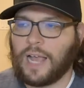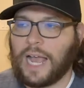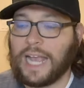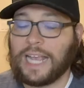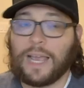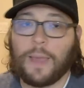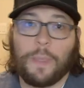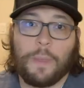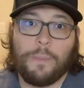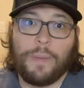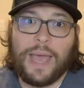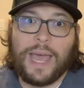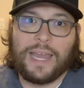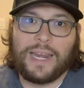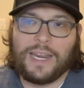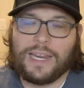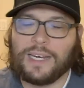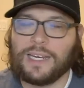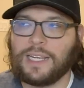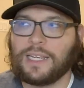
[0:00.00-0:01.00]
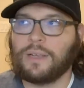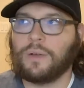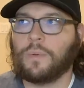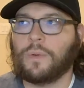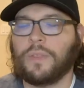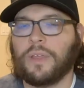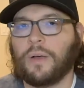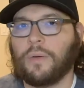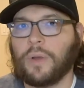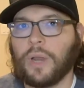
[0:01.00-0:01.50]
I got the bad ending
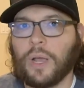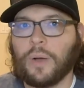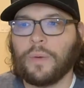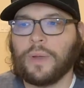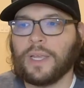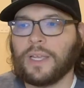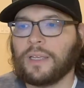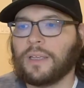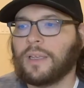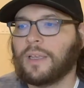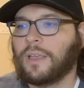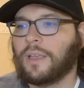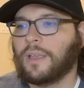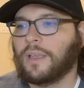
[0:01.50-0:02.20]
without knowing,